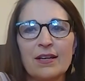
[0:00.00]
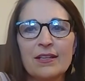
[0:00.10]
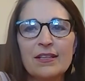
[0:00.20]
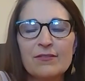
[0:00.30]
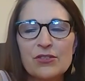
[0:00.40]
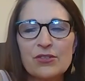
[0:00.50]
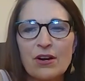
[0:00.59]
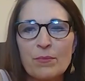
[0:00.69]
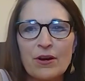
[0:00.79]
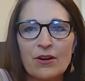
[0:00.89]
didn't even
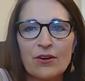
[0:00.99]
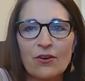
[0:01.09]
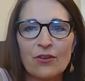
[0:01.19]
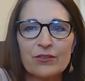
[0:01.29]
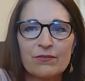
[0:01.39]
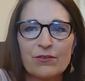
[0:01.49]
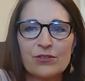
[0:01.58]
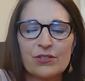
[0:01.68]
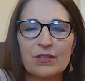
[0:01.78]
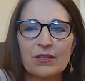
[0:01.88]
talk about all the
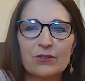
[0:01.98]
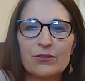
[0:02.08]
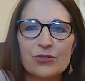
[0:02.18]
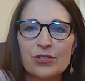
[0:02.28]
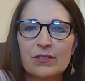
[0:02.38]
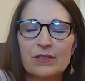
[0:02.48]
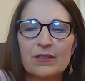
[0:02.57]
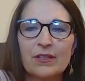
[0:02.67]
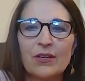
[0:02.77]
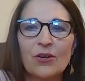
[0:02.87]
diversity and
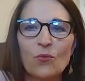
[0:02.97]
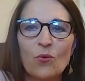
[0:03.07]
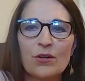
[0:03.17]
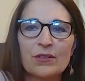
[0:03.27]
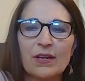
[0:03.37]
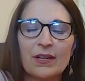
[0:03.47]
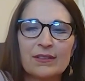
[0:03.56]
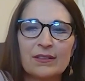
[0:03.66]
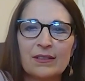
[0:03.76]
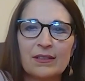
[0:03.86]
inclusion work that
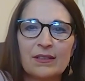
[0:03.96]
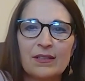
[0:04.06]
I